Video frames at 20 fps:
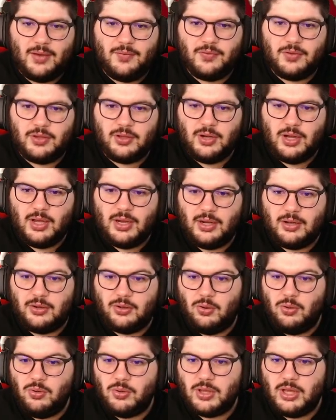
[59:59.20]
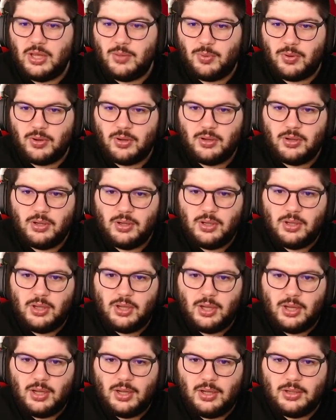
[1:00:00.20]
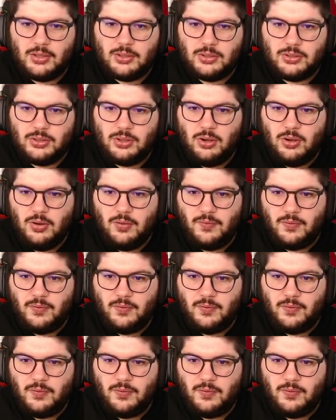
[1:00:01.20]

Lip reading: a United goalkeeper, over